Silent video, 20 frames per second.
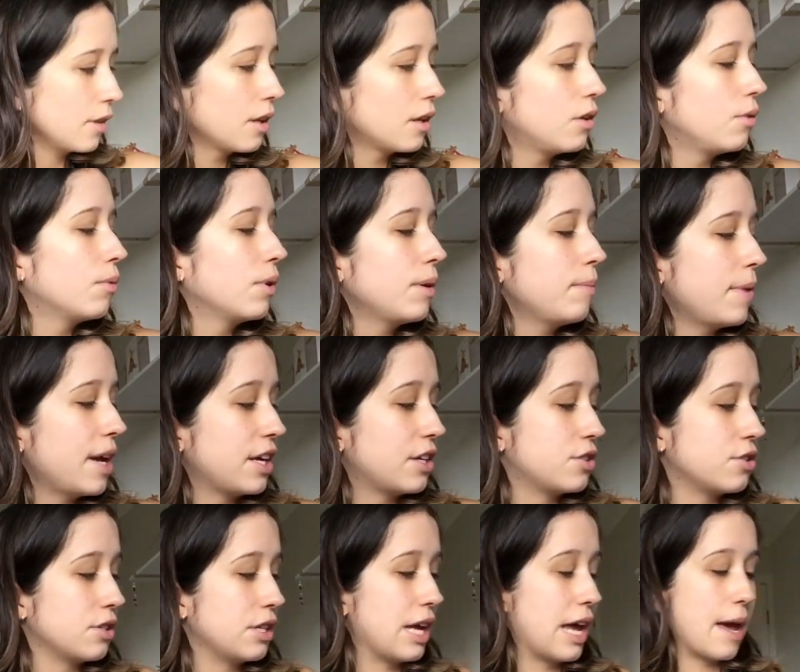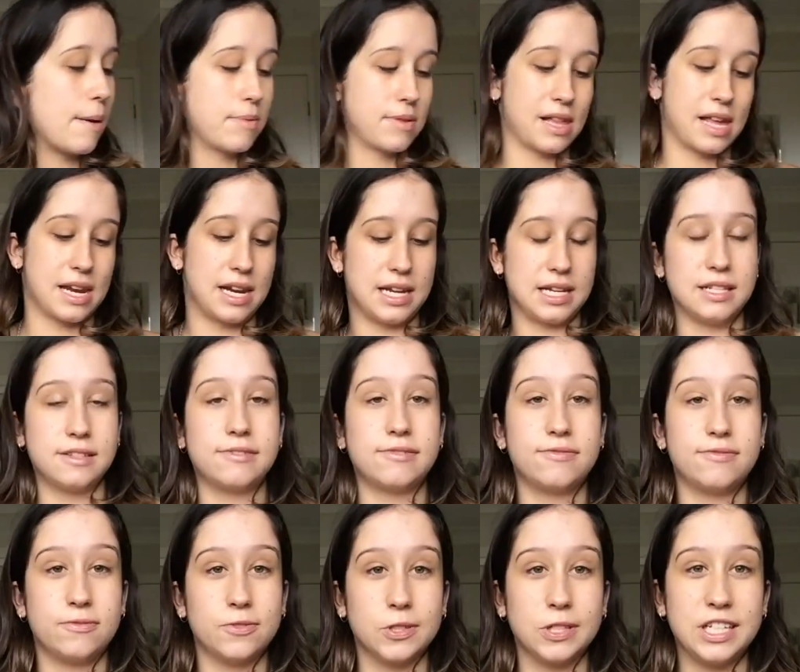You want to make sure your epilator is
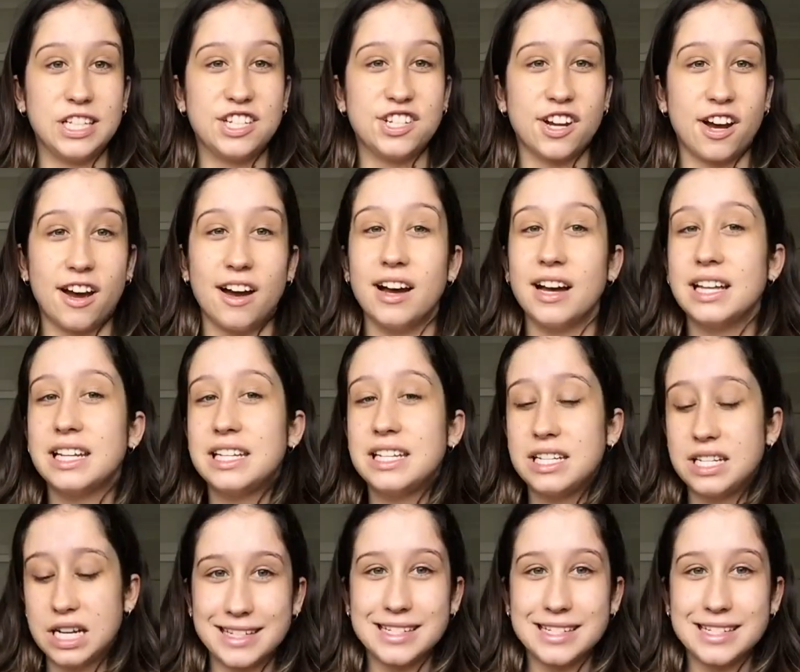fully charged.